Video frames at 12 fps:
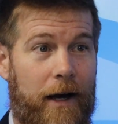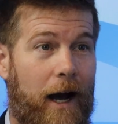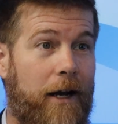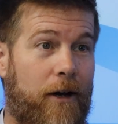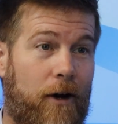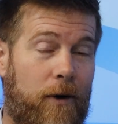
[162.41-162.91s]

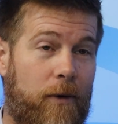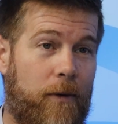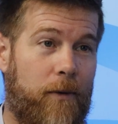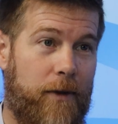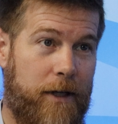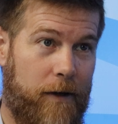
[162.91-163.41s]
I know
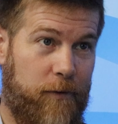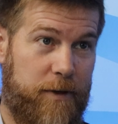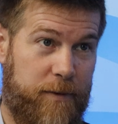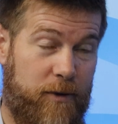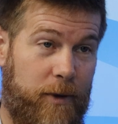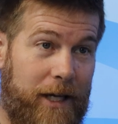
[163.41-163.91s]
the
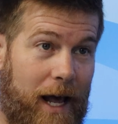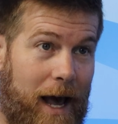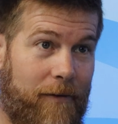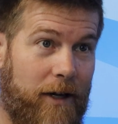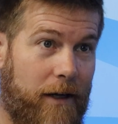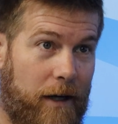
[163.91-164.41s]
difference between
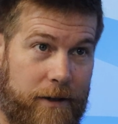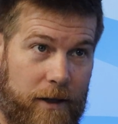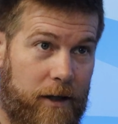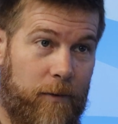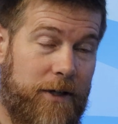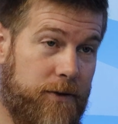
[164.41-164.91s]
having a
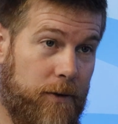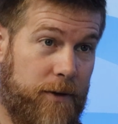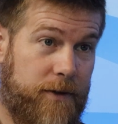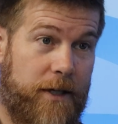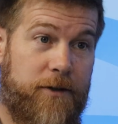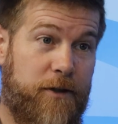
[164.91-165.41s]
ton of
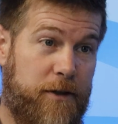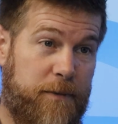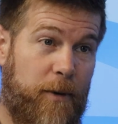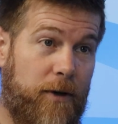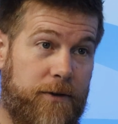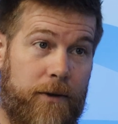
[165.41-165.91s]
resources at your
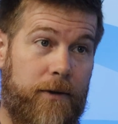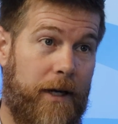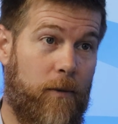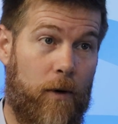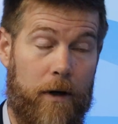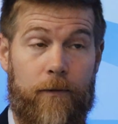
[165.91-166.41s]
disposal
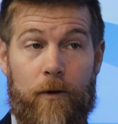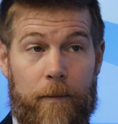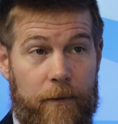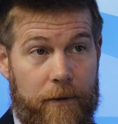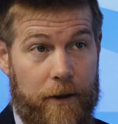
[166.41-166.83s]
and working for